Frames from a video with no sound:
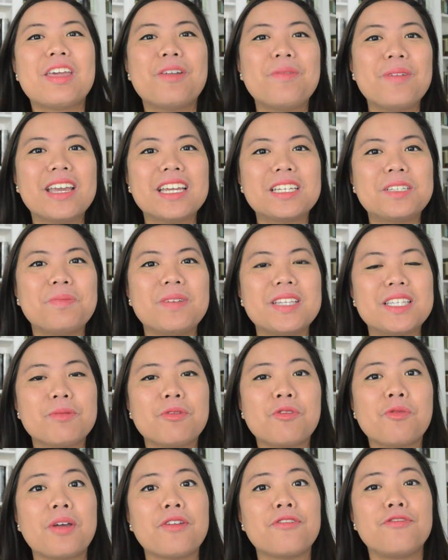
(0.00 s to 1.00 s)
Then we get to meet
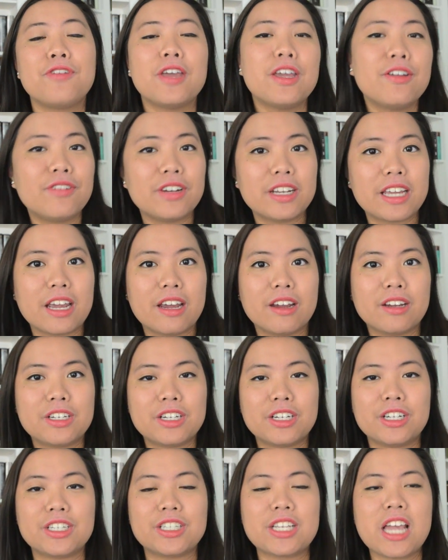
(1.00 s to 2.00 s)
some of my favorite
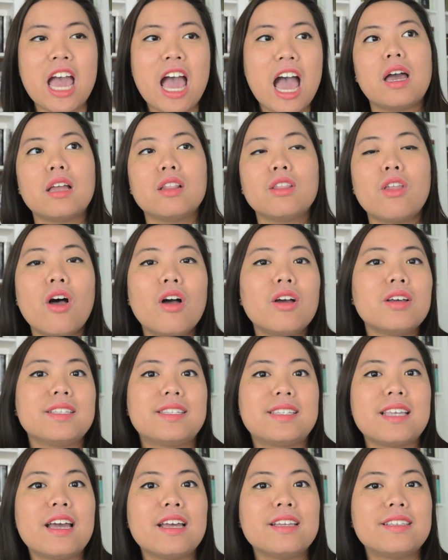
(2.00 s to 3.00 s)
characters.
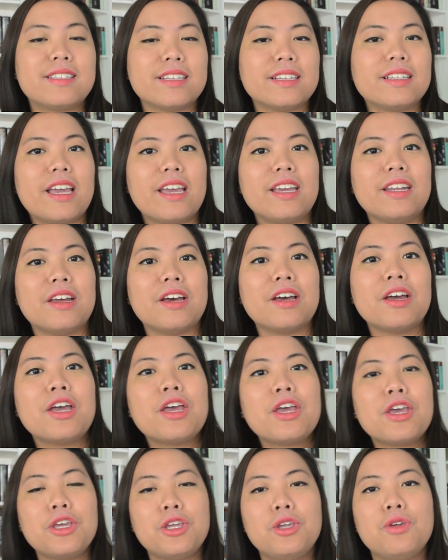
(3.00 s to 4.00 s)
Alongside Celaena,
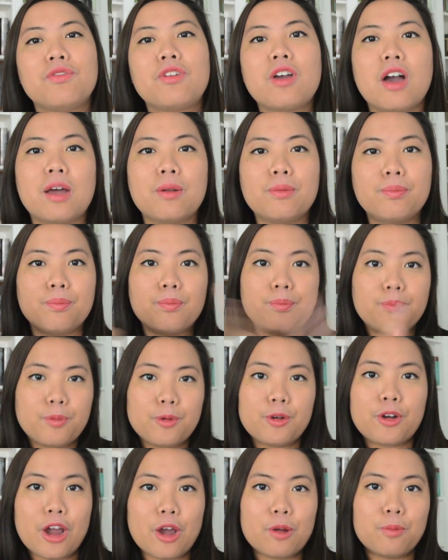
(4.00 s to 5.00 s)
you've got
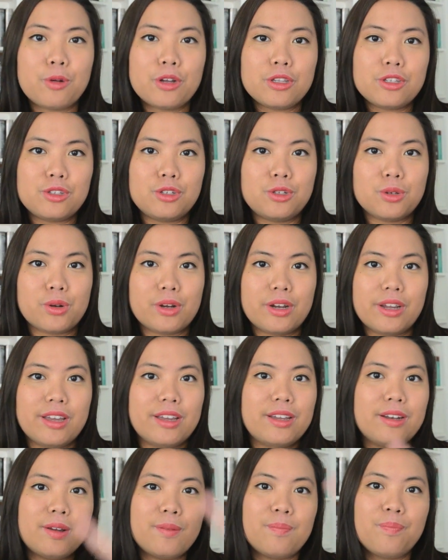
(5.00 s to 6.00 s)
Crown Prince
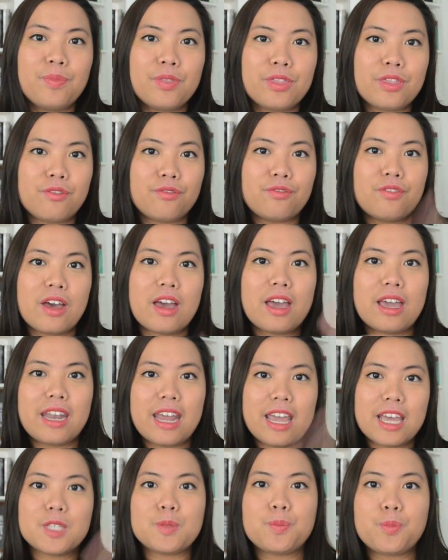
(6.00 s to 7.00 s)
Dorian,
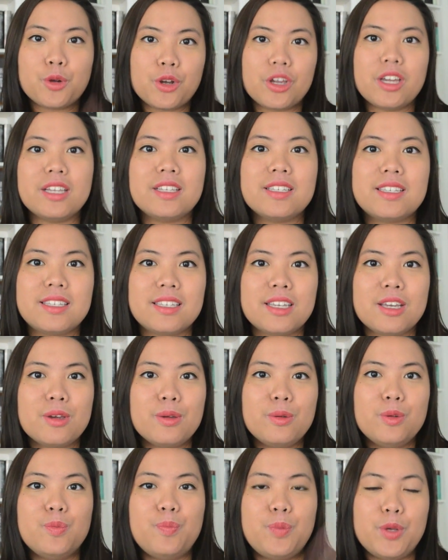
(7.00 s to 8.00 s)
fine-ass prince,
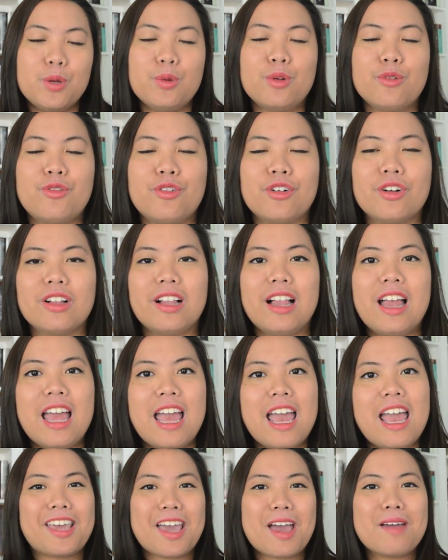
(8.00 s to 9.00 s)
he's beautiful.
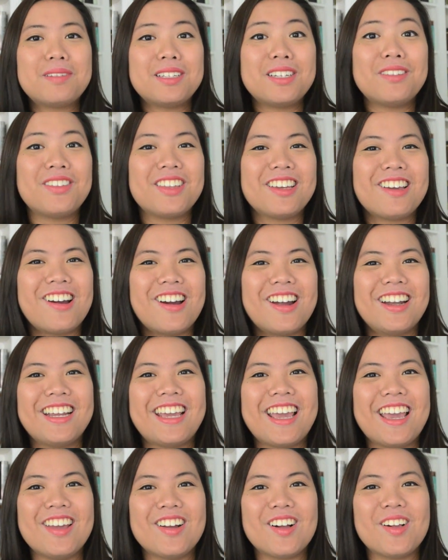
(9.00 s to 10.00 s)
The captain of the
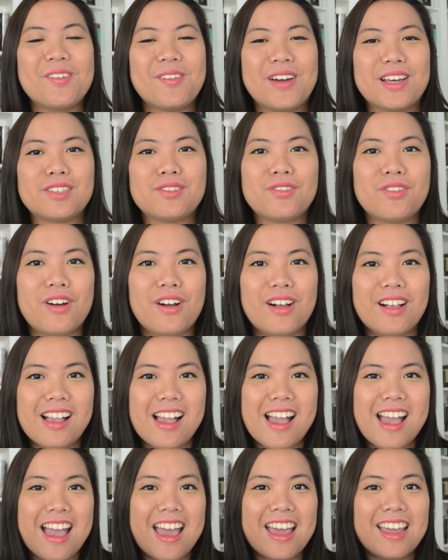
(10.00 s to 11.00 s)
guard, Chaol Westfall.